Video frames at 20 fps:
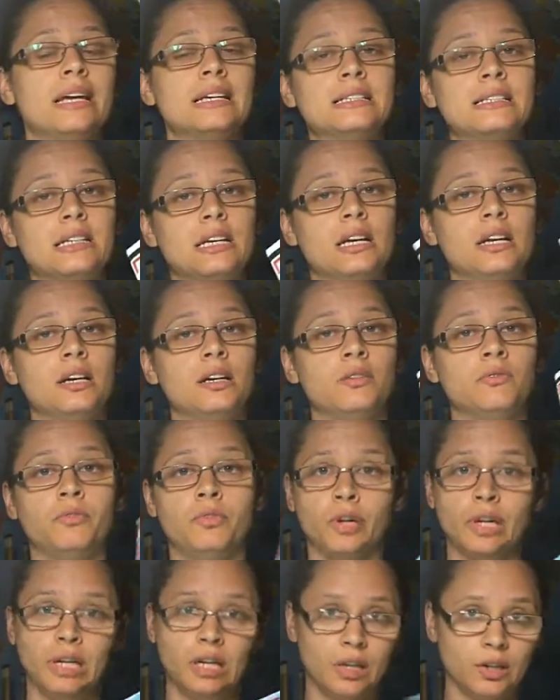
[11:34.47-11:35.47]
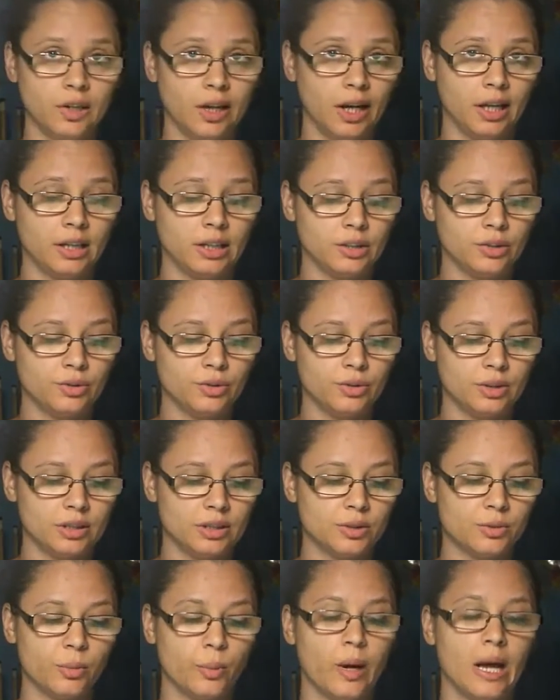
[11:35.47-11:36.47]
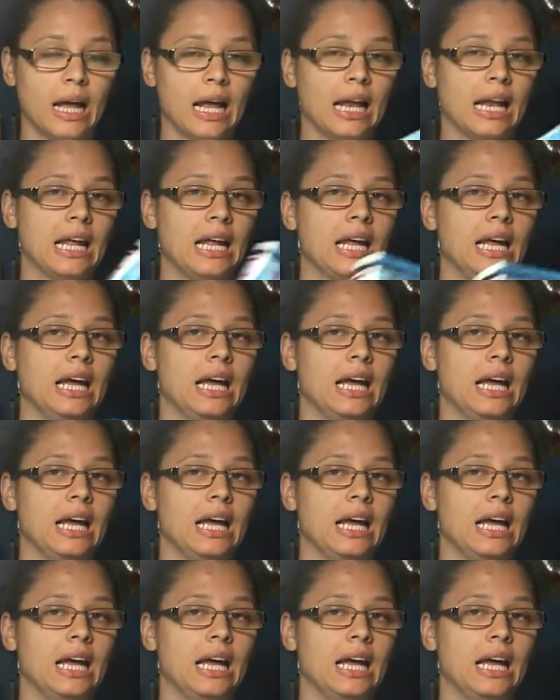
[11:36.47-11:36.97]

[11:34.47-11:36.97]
is it really connected to this one?